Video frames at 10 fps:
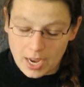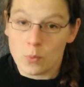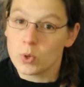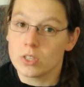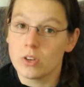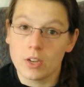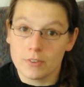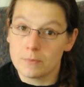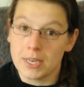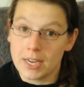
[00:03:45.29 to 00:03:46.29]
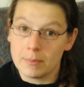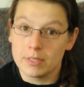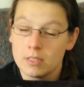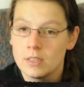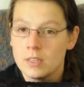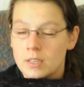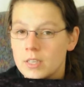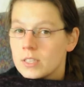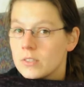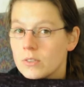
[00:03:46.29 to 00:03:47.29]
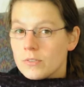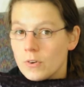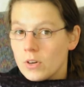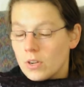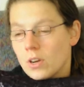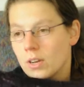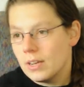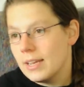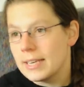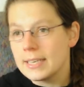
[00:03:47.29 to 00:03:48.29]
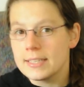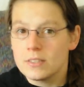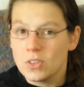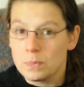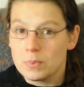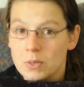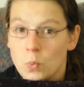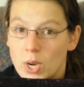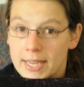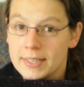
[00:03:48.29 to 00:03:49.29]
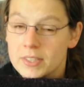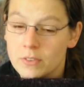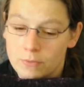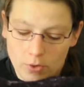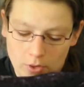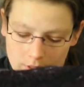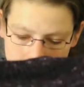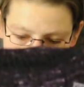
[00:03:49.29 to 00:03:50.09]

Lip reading: I would not have been able to afford, or at least not been willing to afford,